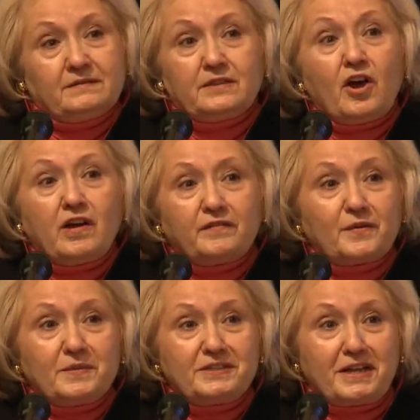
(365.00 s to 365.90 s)
long
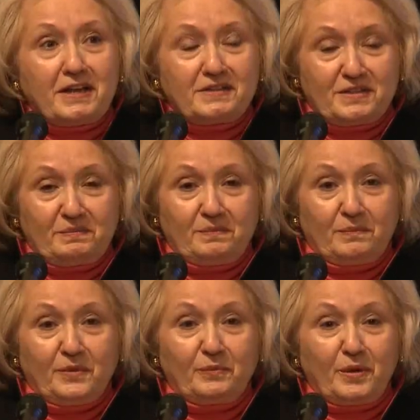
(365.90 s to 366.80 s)
from the days
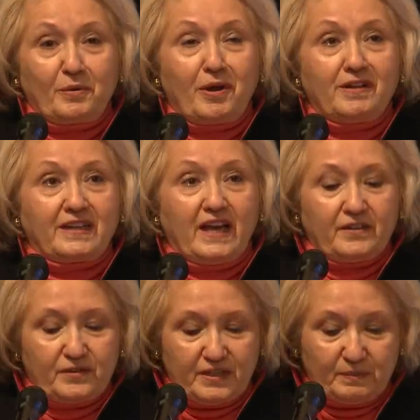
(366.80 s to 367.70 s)
when we were all
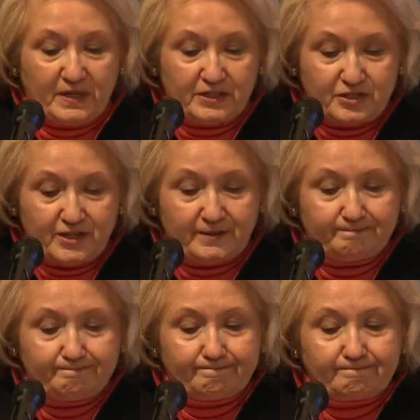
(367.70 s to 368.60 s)
gathered in
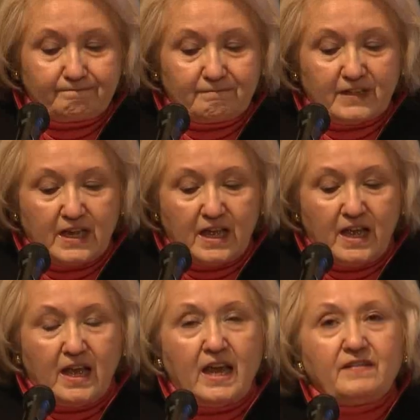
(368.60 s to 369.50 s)
Beijing.
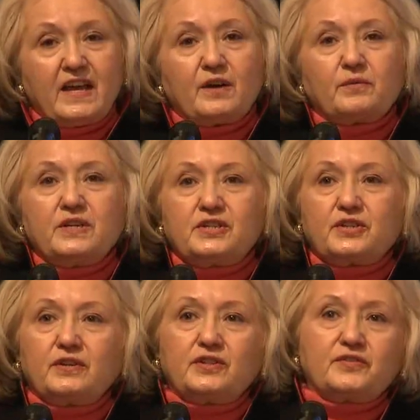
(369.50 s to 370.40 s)
And that
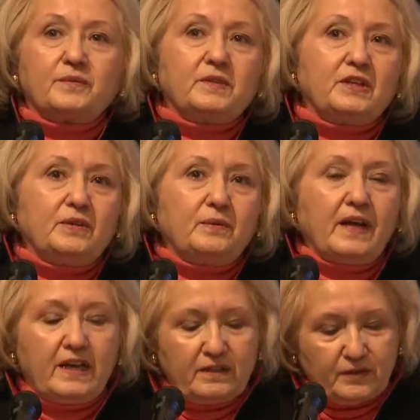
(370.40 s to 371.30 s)
research from the
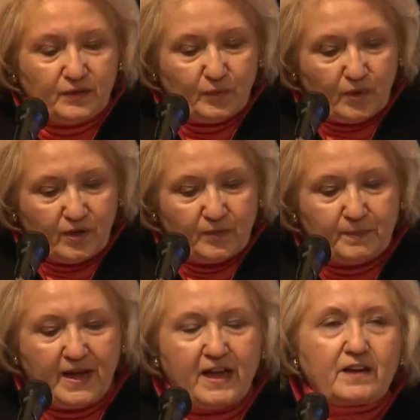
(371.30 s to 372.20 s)
UN or the World
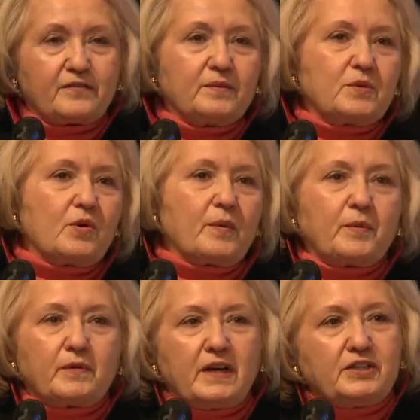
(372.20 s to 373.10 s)
Bank, from
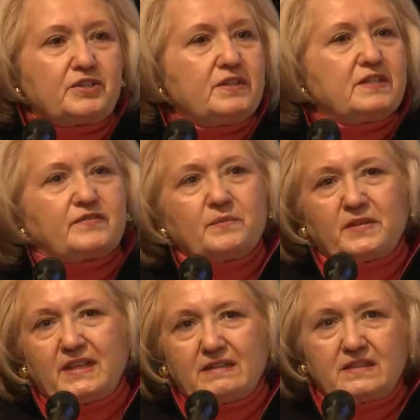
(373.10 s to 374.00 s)
corporations, from
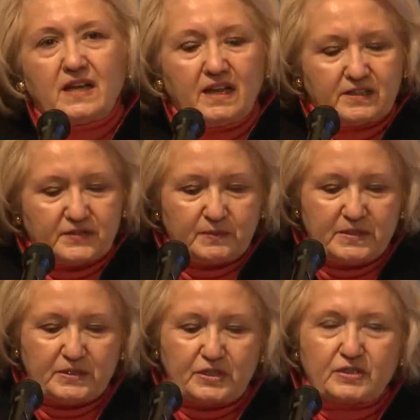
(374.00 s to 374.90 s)
think tanks, from
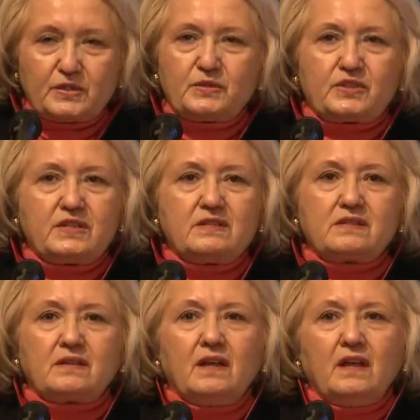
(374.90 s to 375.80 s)

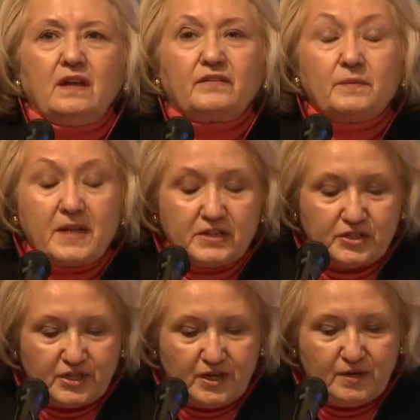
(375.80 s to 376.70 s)
institutions, from
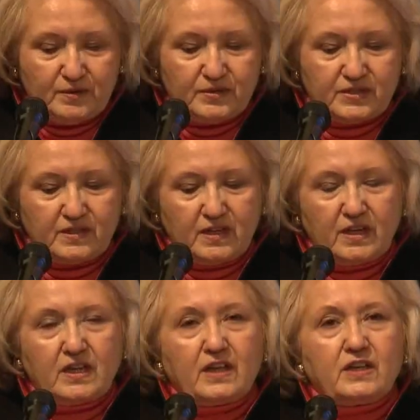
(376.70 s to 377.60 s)
NGOs,
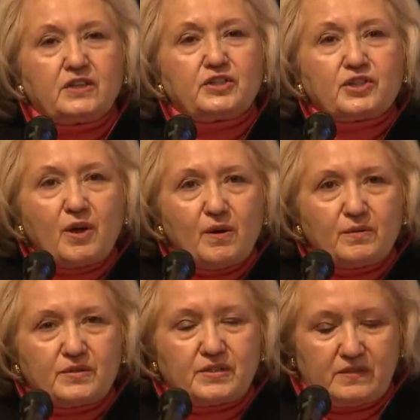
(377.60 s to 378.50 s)

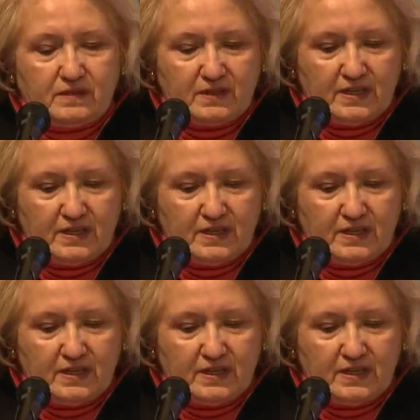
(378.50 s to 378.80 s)
shows